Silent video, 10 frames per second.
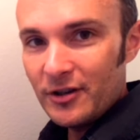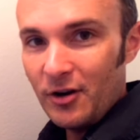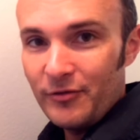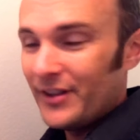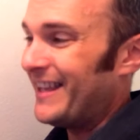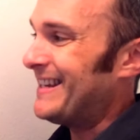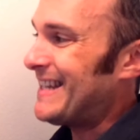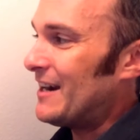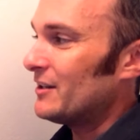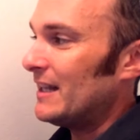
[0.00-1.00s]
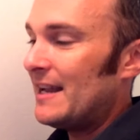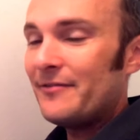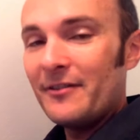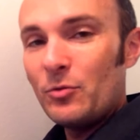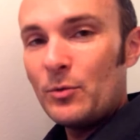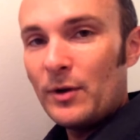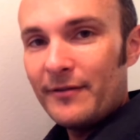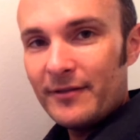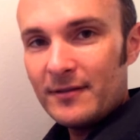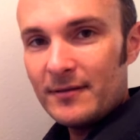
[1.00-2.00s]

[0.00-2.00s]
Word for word: over the entire life of when we've